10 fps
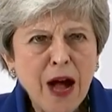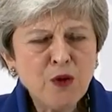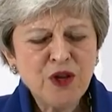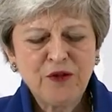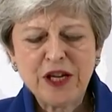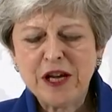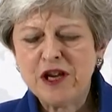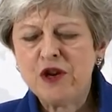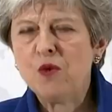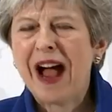Out of the
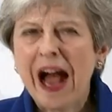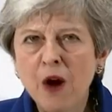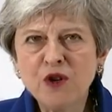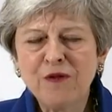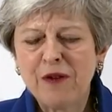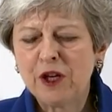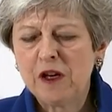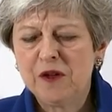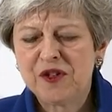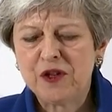EU, out of
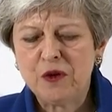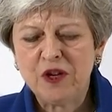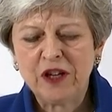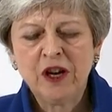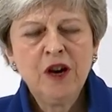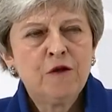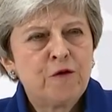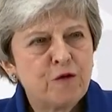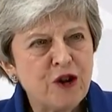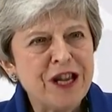ever closer union,
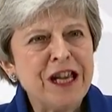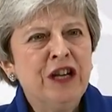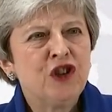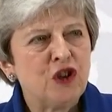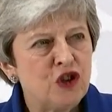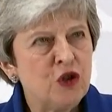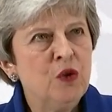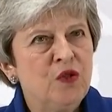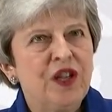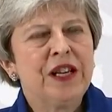free to
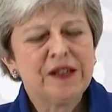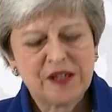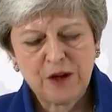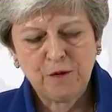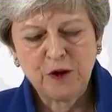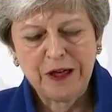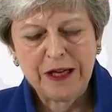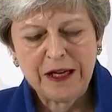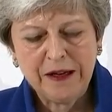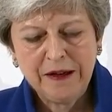do things
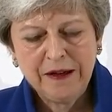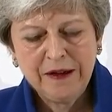differently.